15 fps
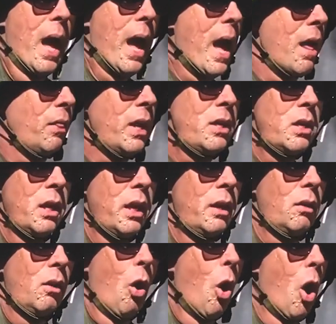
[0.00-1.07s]
And they did
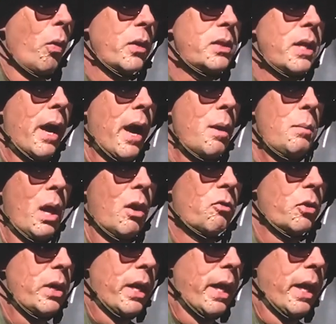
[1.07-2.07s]
it all the time, every